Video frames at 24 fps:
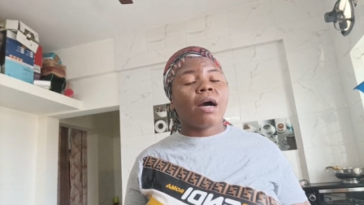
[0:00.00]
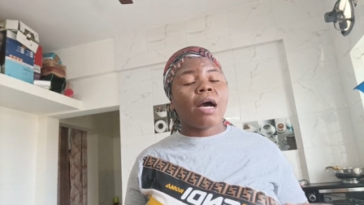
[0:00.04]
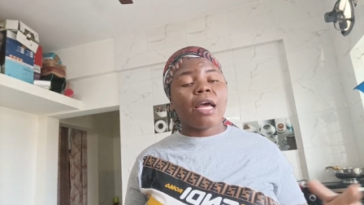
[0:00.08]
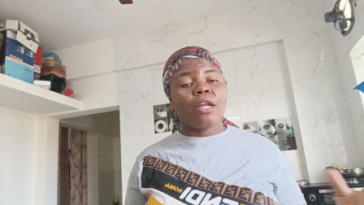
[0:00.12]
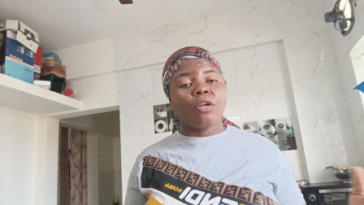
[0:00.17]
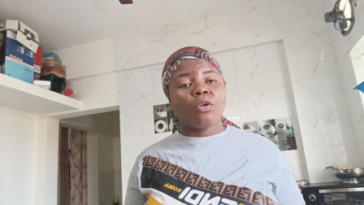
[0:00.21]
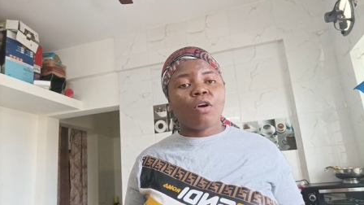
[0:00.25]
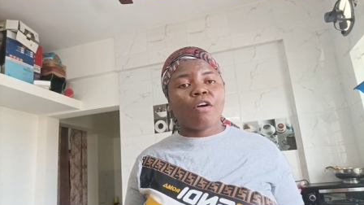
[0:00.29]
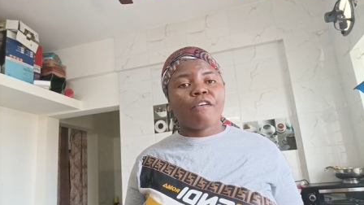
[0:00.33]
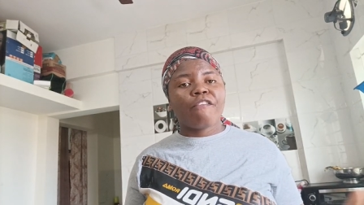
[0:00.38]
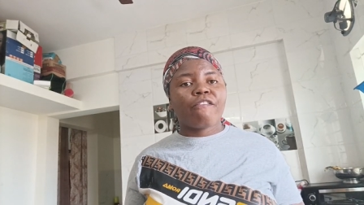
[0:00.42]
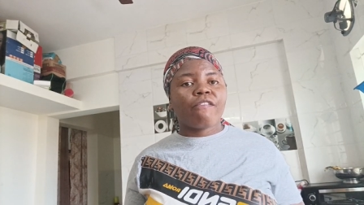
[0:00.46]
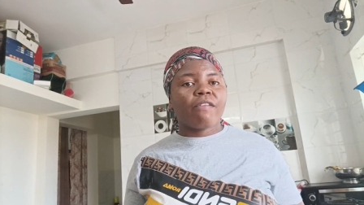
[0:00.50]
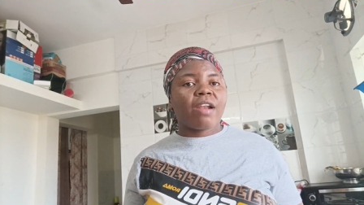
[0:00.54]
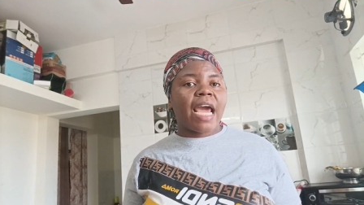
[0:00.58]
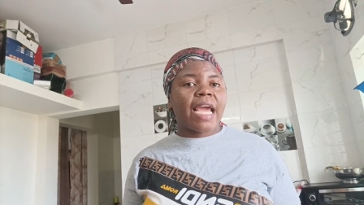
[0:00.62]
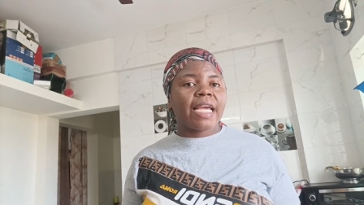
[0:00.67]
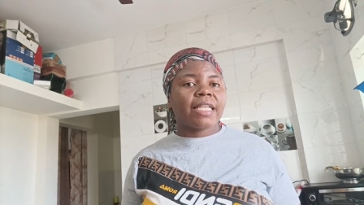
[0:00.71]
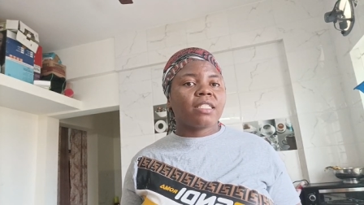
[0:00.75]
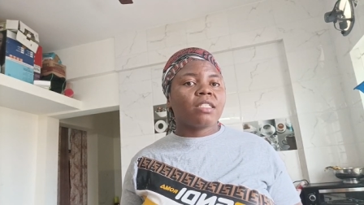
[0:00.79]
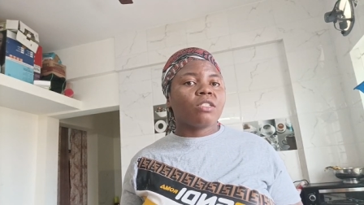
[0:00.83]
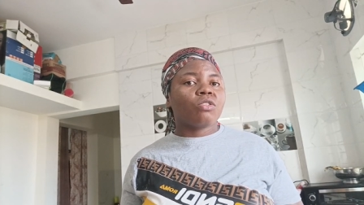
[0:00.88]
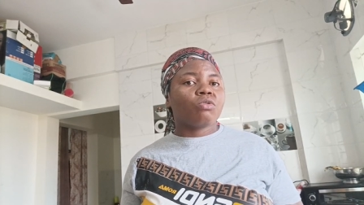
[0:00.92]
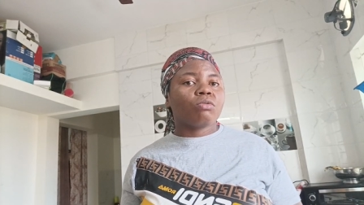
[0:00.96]
enough
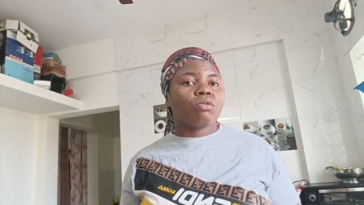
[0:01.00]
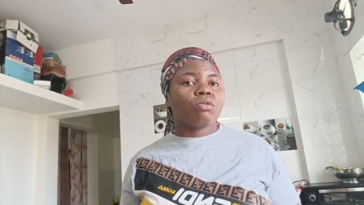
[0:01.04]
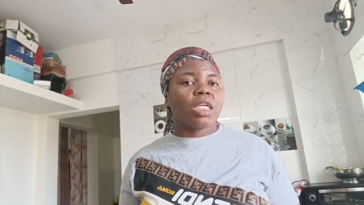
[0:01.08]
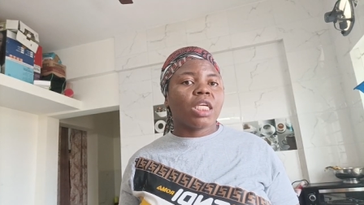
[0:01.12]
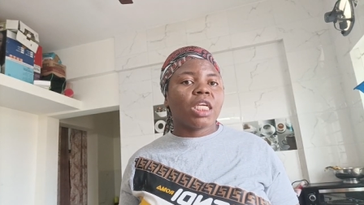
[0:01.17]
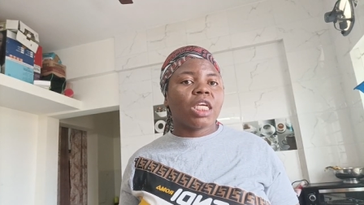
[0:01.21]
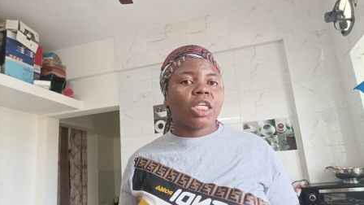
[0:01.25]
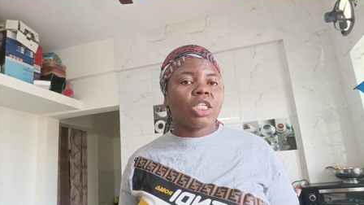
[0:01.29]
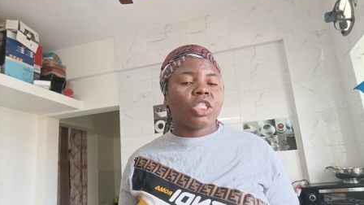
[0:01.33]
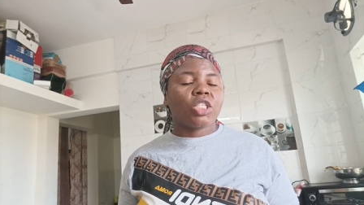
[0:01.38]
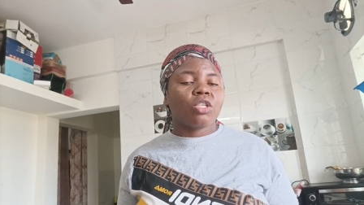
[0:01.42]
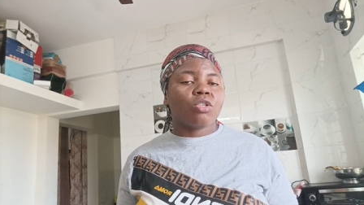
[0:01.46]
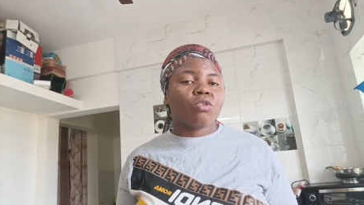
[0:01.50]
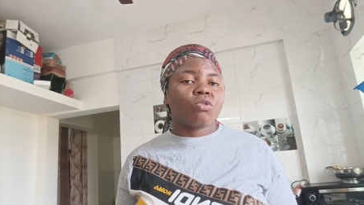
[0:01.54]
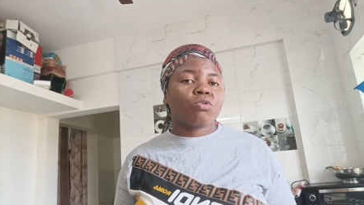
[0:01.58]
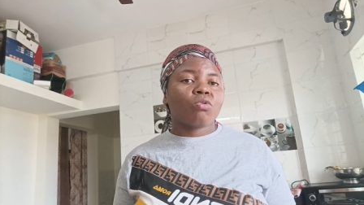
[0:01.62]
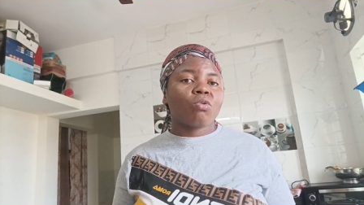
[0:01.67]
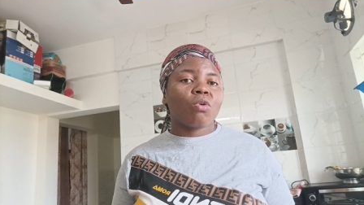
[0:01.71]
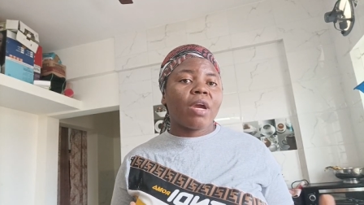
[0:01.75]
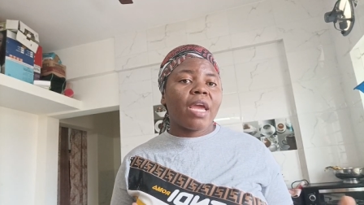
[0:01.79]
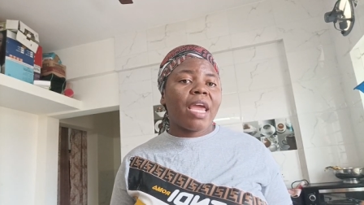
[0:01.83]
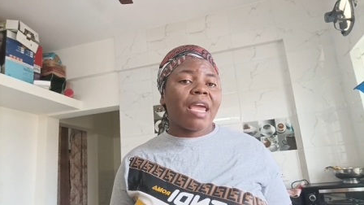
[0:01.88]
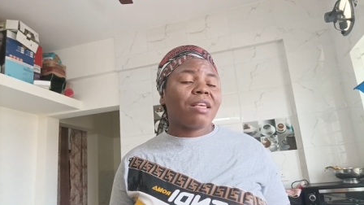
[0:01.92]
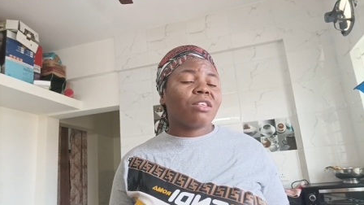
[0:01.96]
light into the kitchen
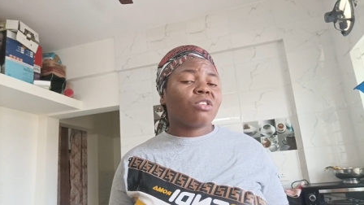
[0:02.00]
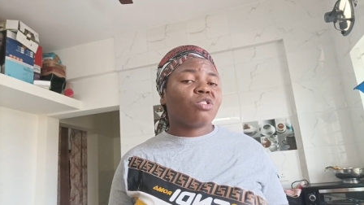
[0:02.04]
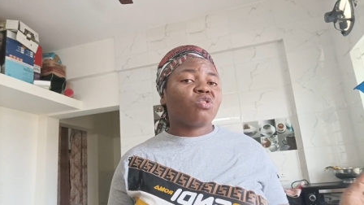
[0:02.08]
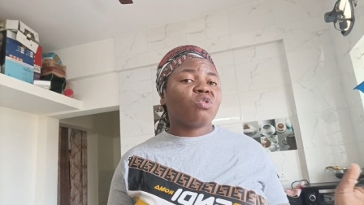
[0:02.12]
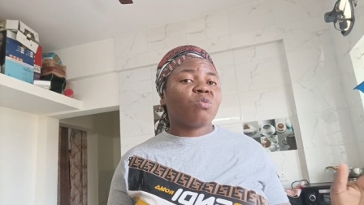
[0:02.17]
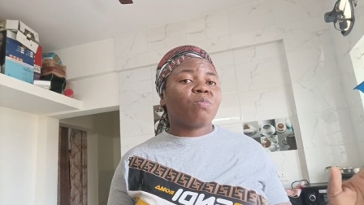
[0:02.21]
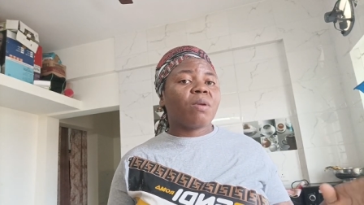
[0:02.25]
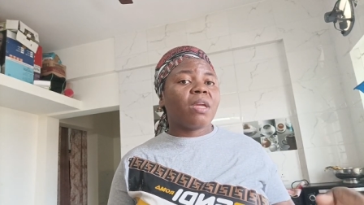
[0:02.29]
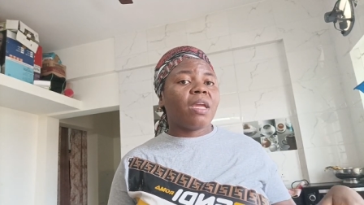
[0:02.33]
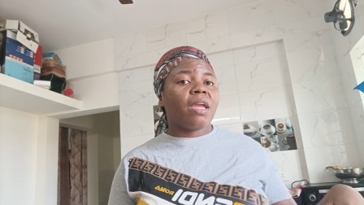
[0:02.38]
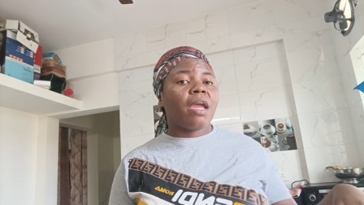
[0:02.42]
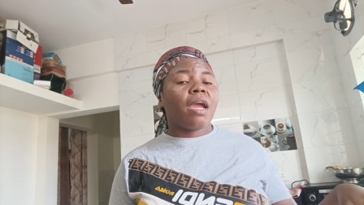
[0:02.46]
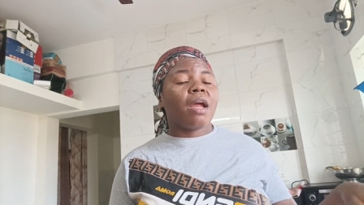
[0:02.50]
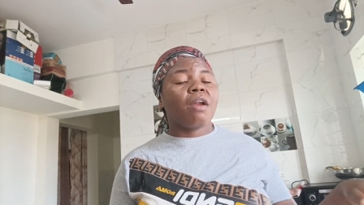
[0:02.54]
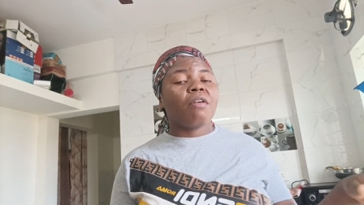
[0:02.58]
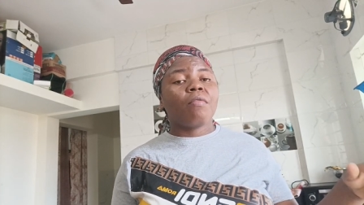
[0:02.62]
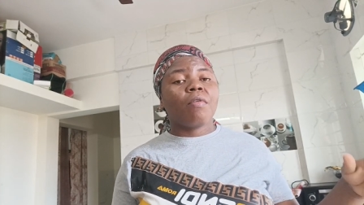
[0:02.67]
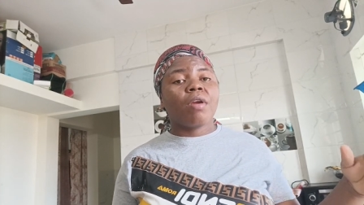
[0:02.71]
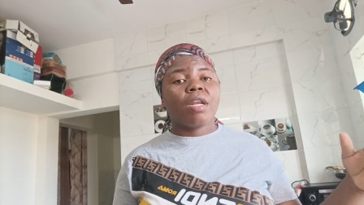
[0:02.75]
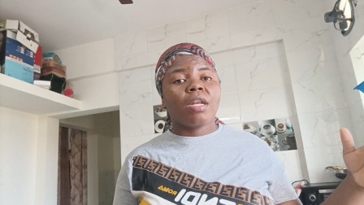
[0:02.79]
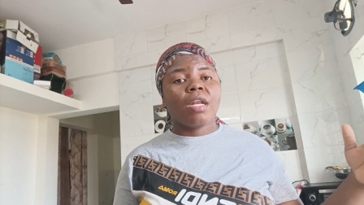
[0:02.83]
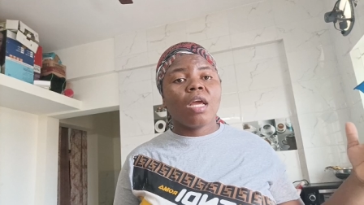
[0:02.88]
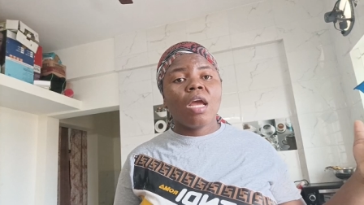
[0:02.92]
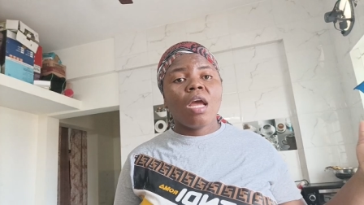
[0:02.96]
so hence you'll be
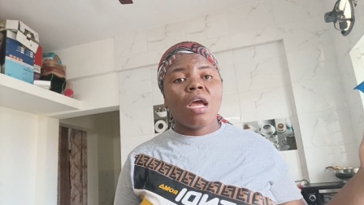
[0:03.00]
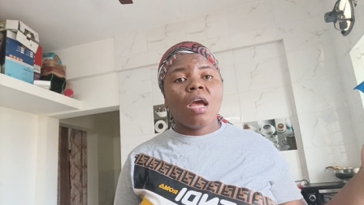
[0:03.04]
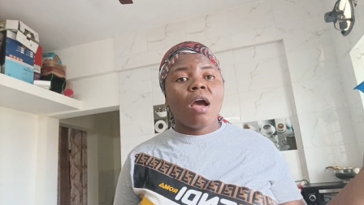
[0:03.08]
hearing